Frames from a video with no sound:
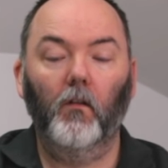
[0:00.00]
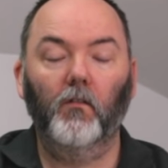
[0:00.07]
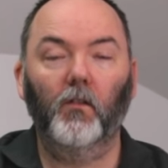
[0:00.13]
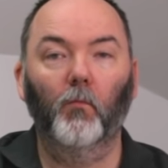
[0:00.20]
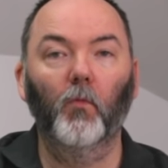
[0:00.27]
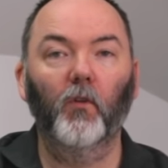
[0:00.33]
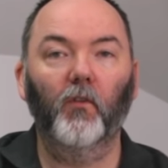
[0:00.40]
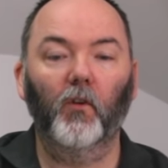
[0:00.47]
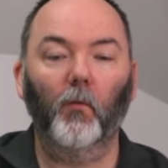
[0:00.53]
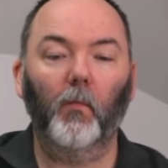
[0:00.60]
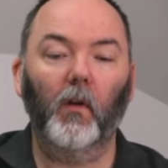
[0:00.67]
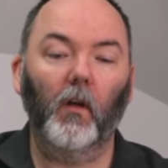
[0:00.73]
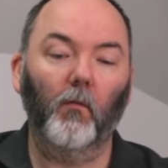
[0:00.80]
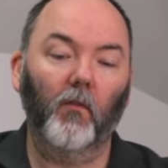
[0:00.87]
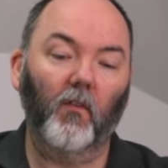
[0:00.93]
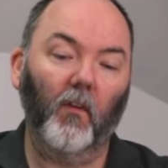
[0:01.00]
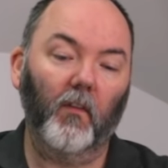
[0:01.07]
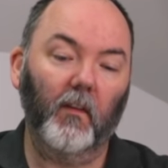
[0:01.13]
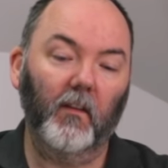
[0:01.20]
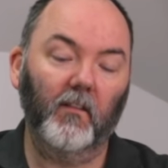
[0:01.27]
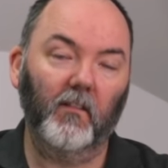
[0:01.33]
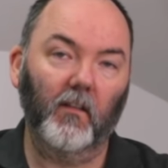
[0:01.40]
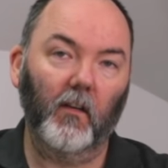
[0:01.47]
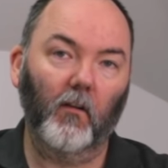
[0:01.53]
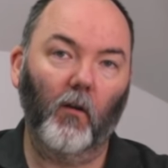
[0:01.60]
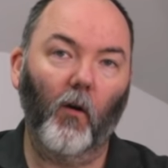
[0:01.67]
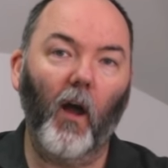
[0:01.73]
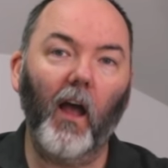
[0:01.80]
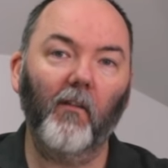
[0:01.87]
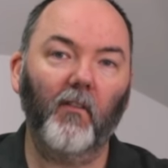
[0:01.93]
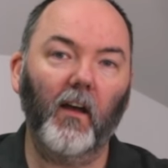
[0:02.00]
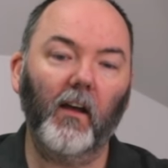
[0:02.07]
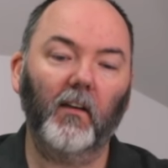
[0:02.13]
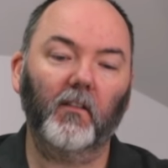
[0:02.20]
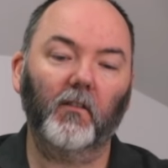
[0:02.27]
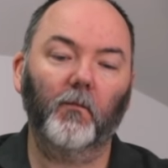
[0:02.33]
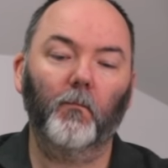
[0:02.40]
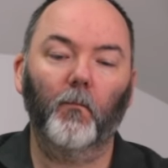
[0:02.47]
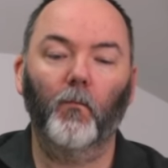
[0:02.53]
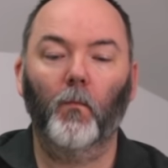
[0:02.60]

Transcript: So moving up here, we've got the Zero FX.